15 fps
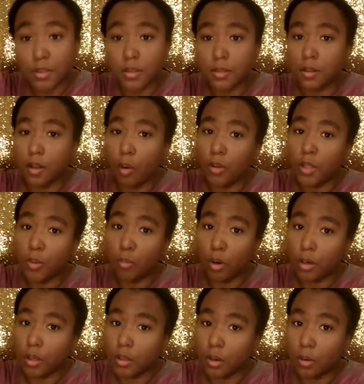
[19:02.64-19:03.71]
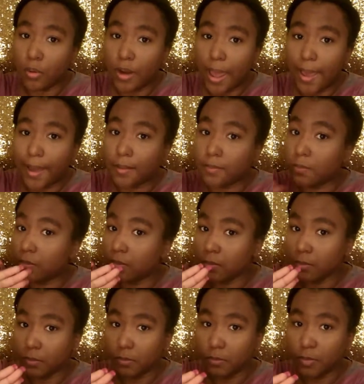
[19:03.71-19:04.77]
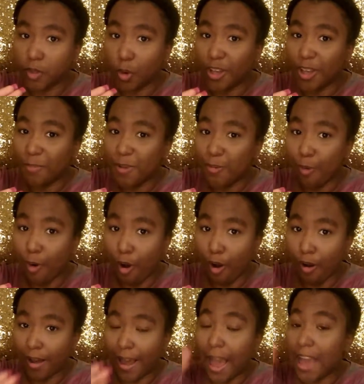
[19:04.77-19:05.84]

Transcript: slowly working on that. Don't get me wrong.